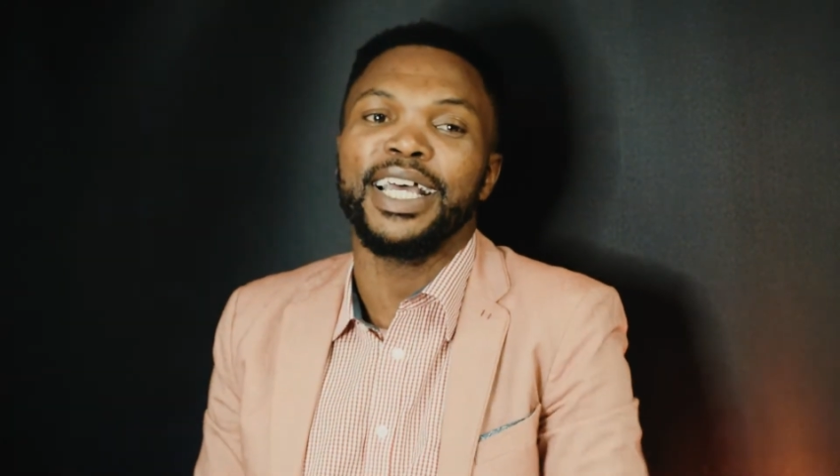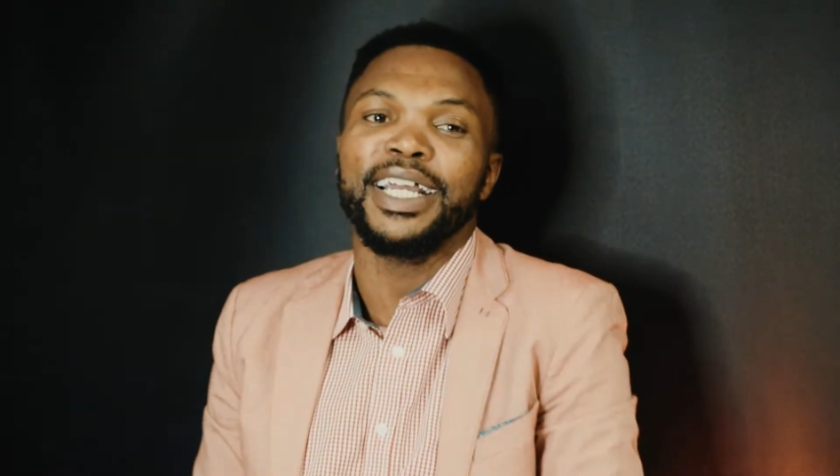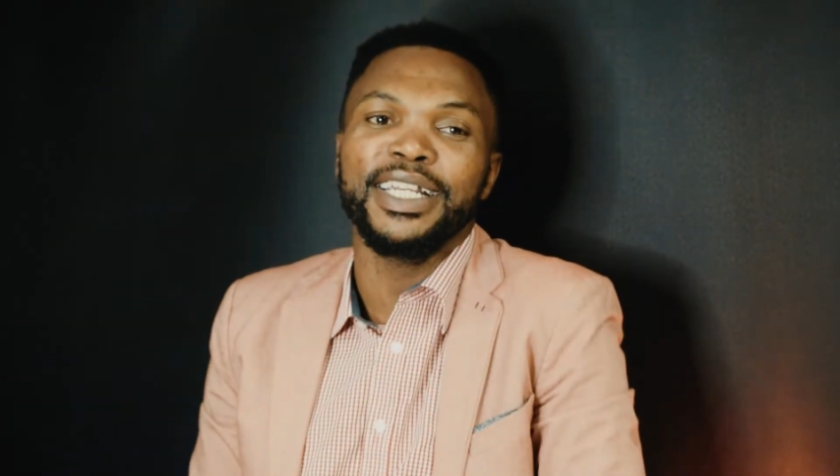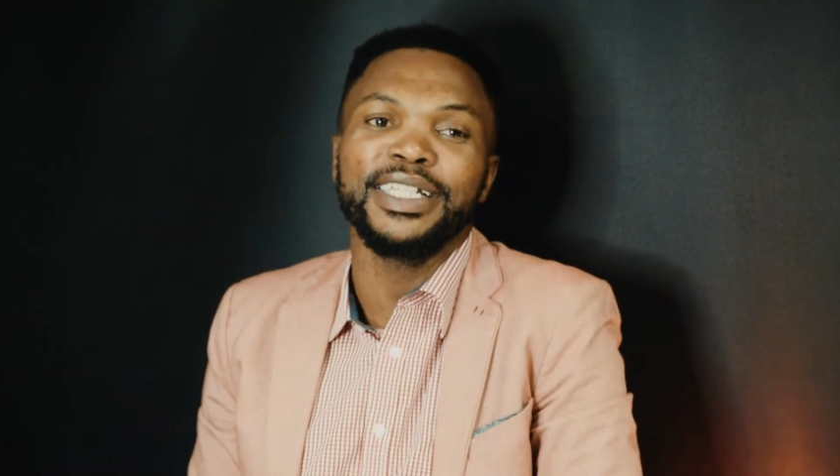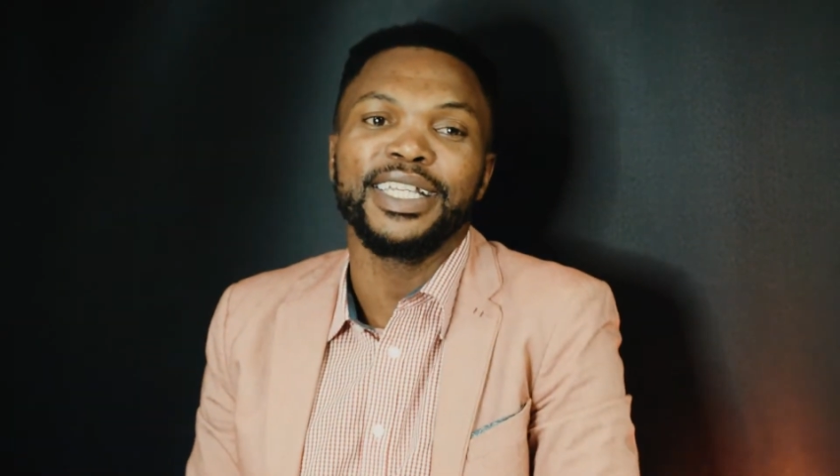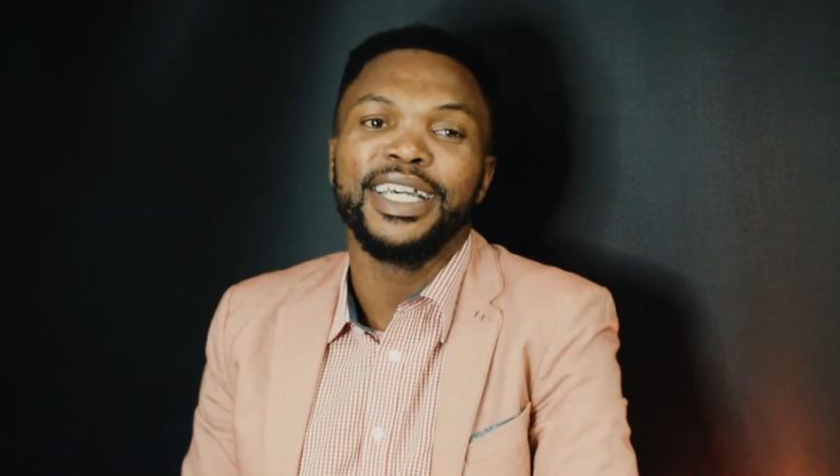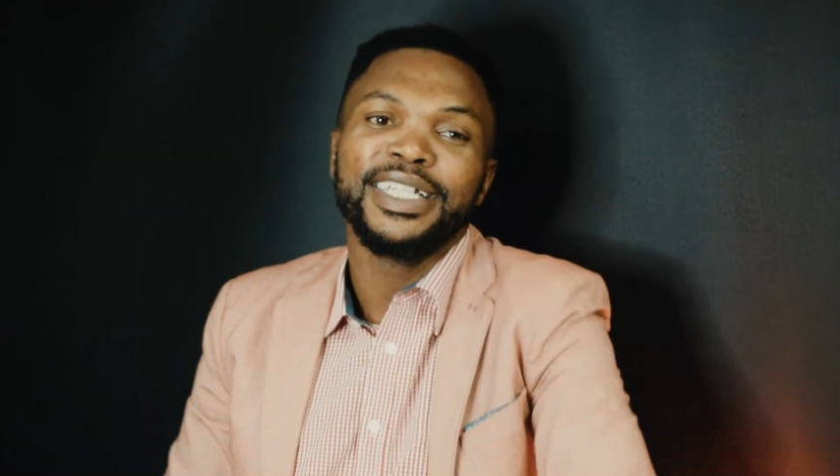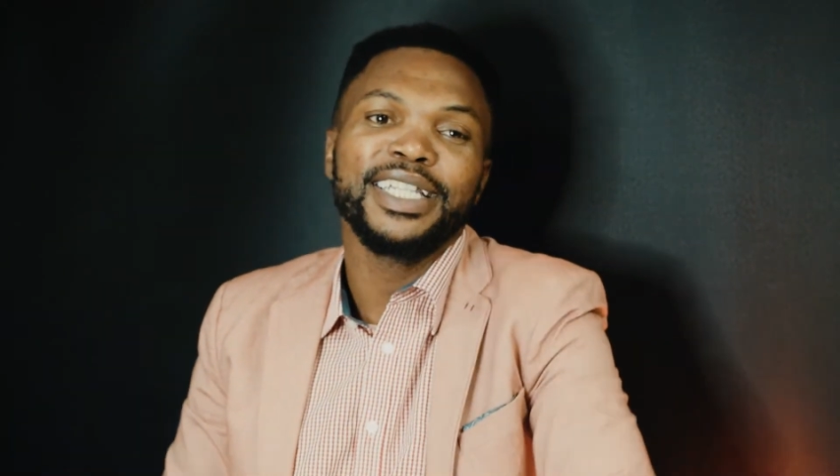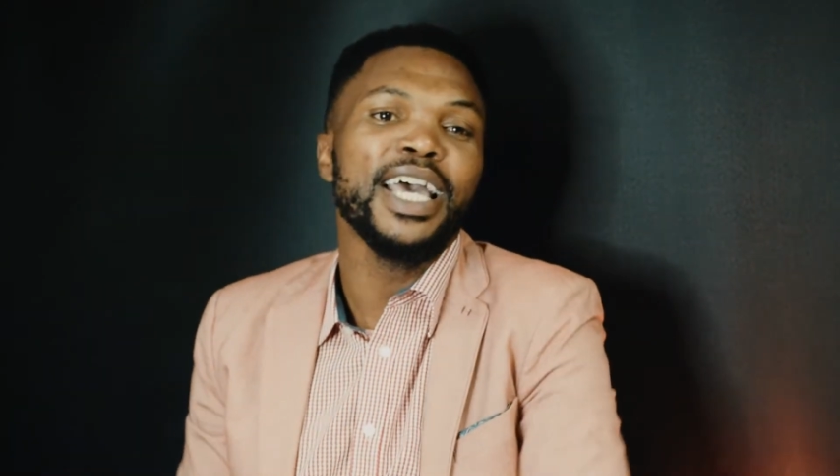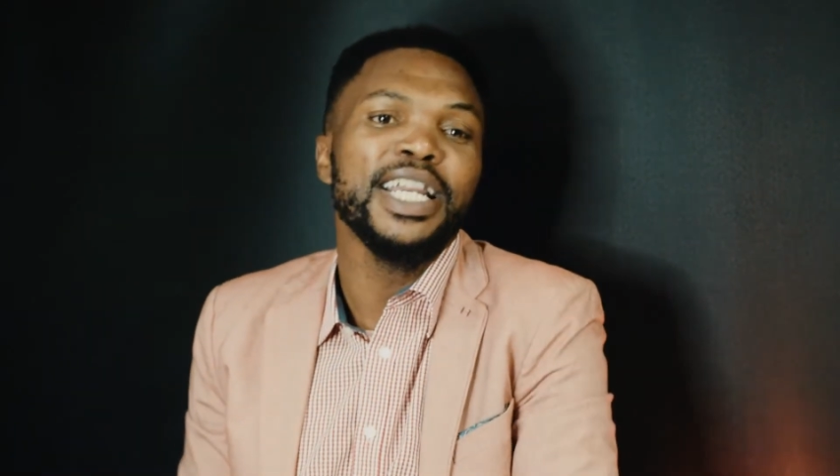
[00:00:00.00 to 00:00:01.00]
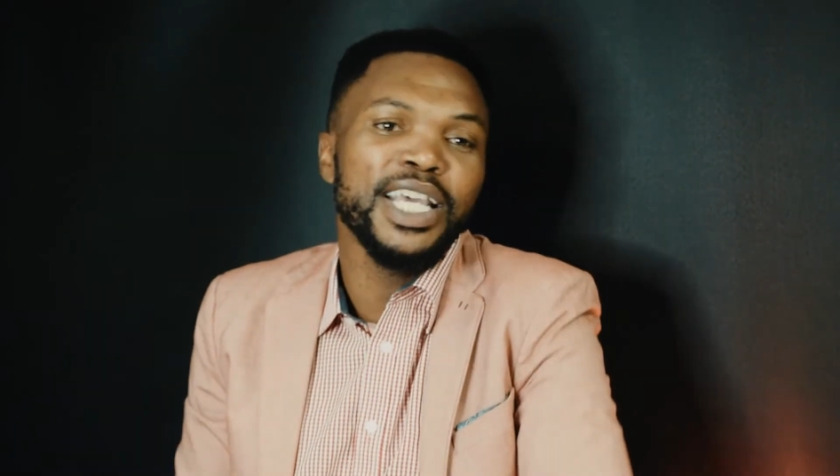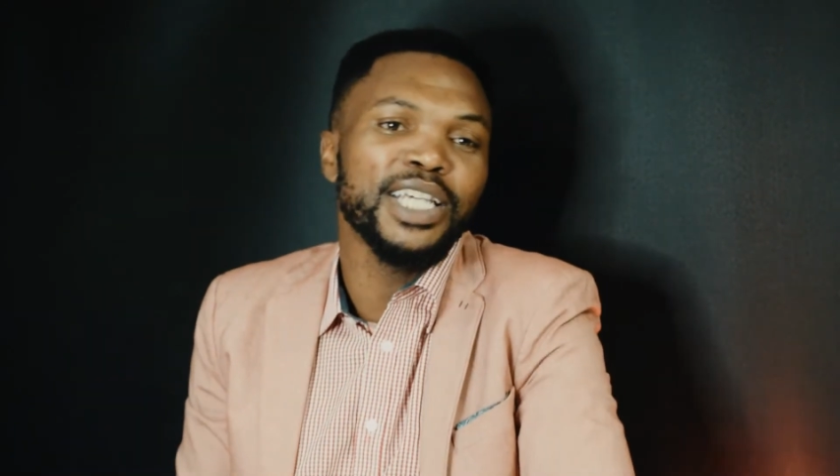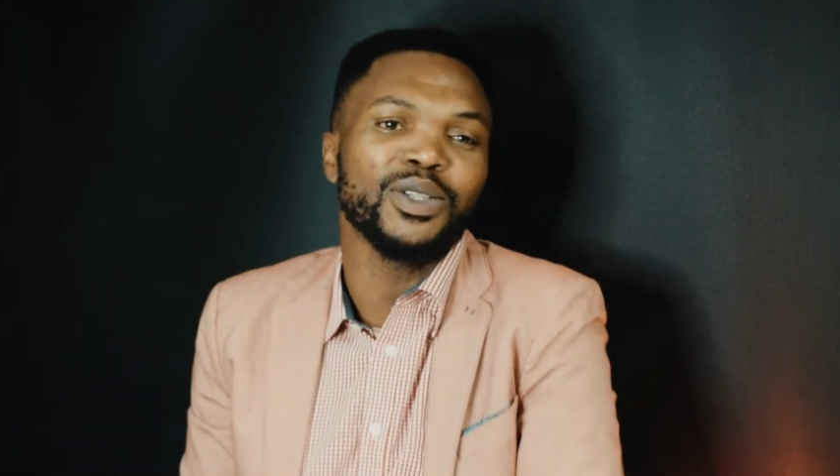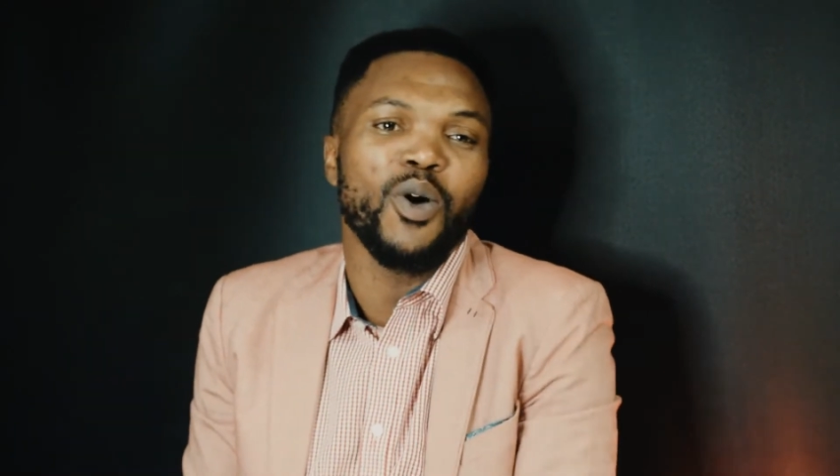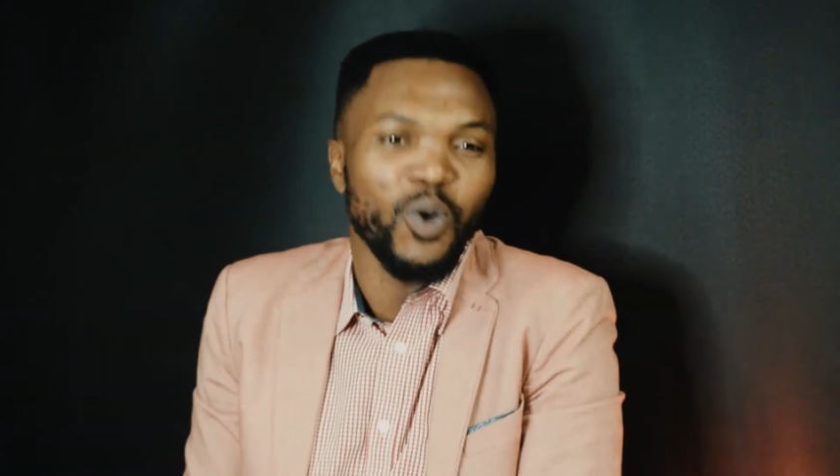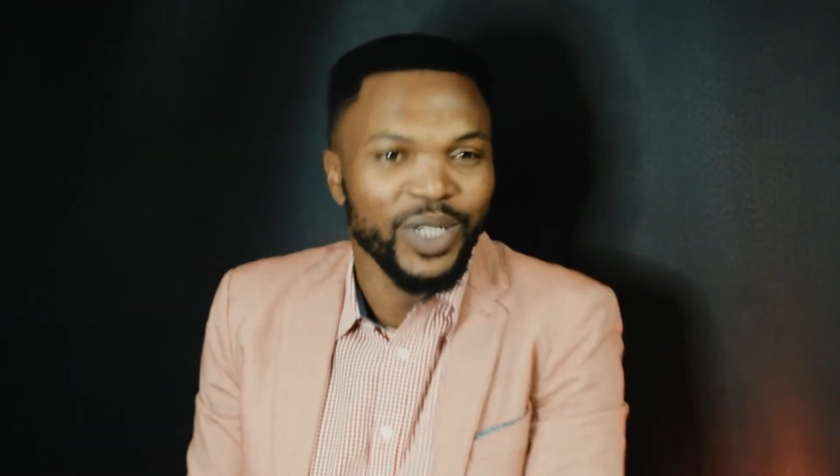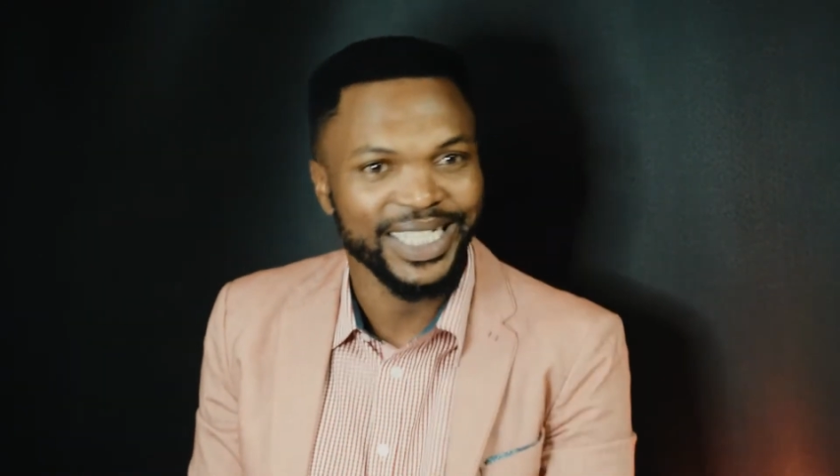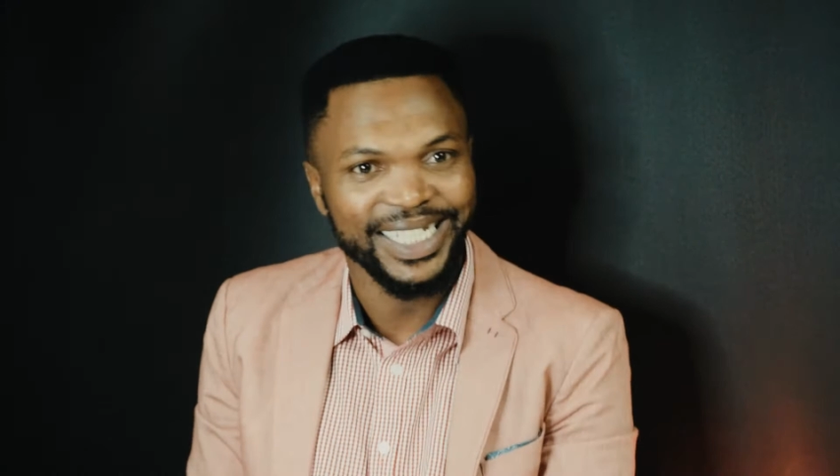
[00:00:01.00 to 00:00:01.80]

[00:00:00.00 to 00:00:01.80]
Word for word: that is 10 years old.